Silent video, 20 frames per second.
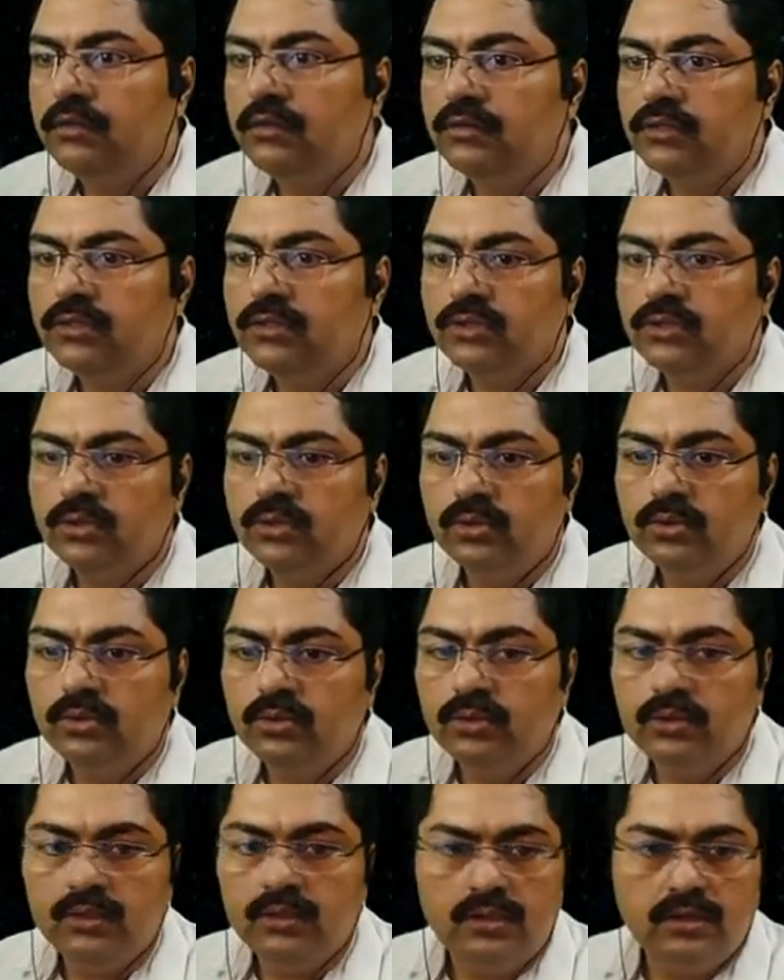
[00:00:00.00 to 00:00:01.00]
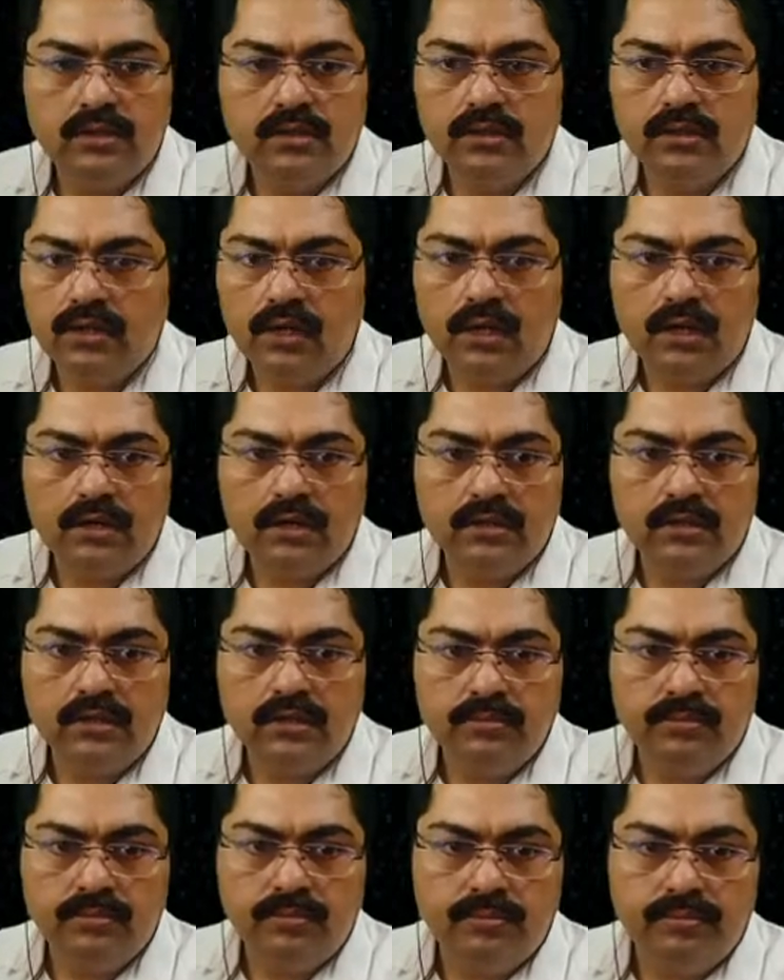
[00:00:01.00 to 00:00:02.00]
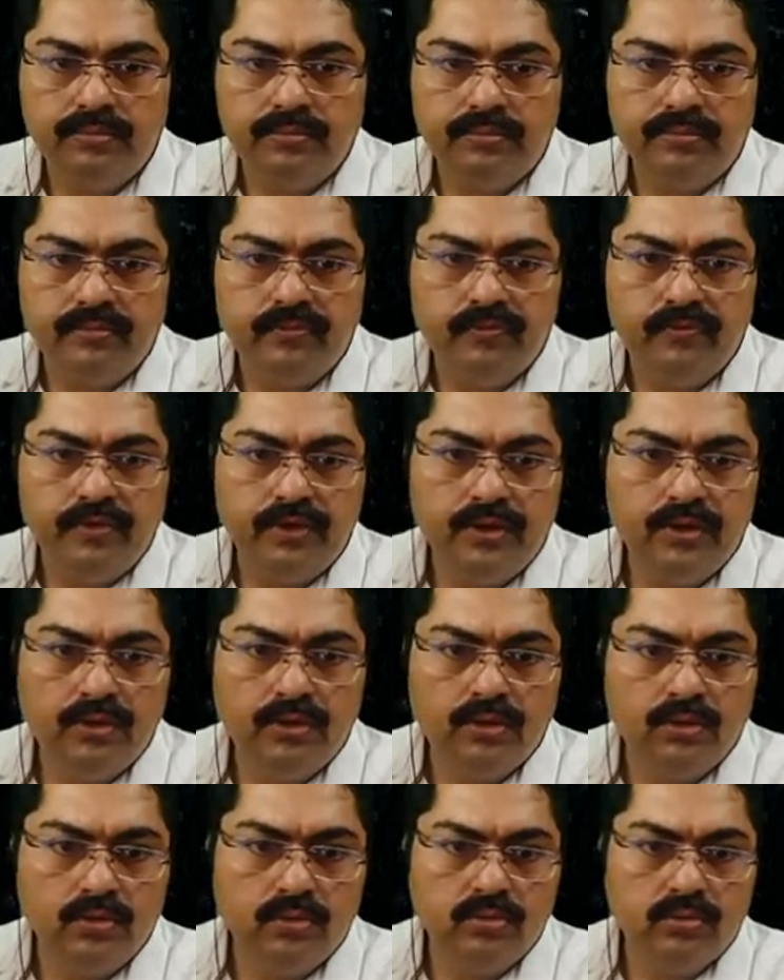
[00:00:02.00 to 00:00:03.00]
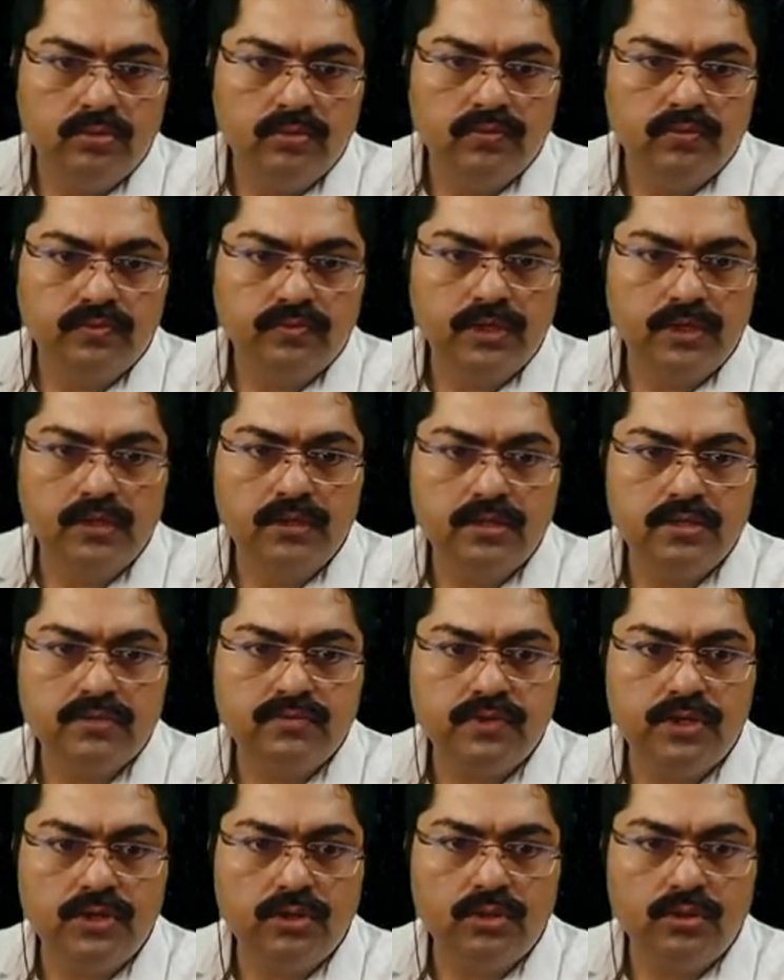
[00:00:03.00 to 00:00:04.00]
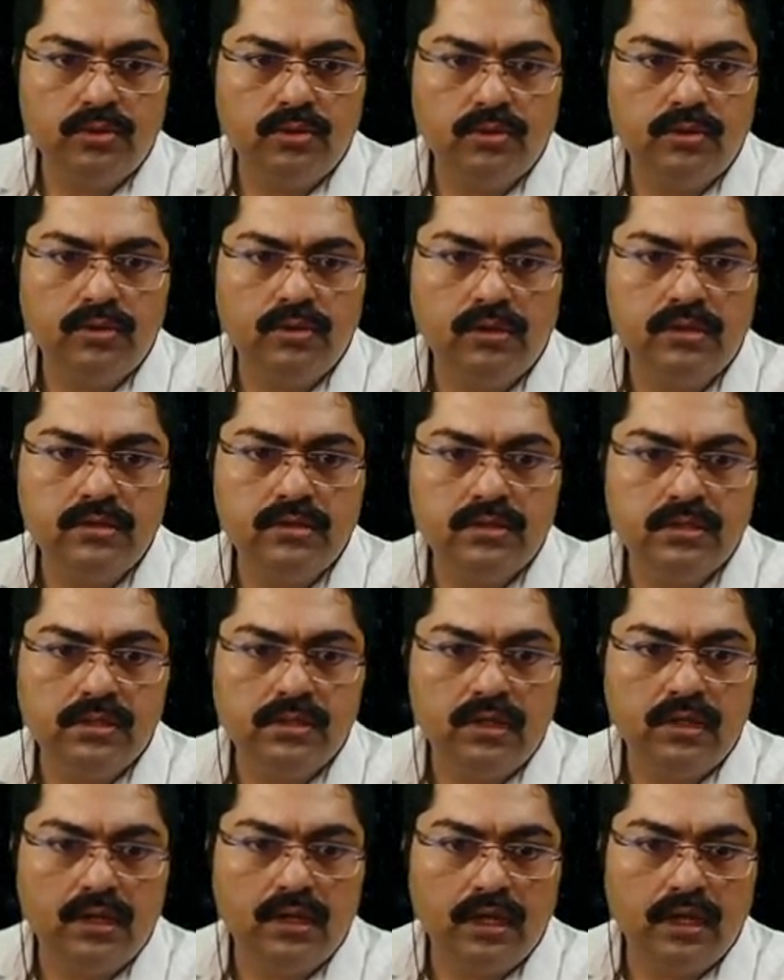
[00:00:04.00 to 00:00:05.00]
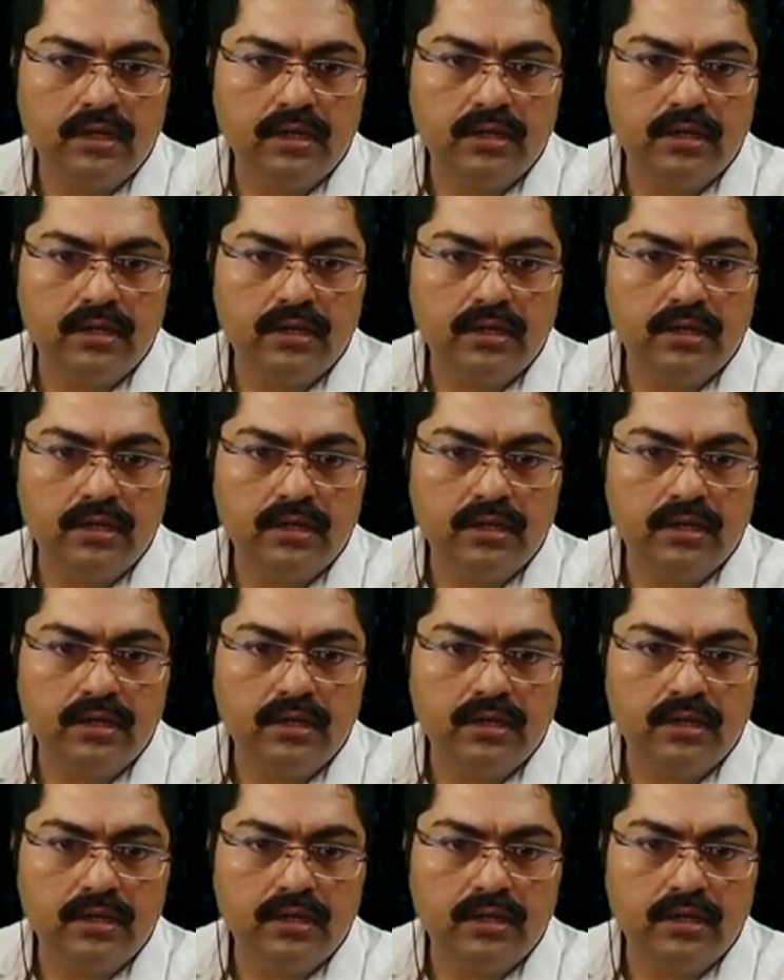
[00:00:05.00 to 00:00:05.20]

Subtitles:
So here are the window. In this window you will see like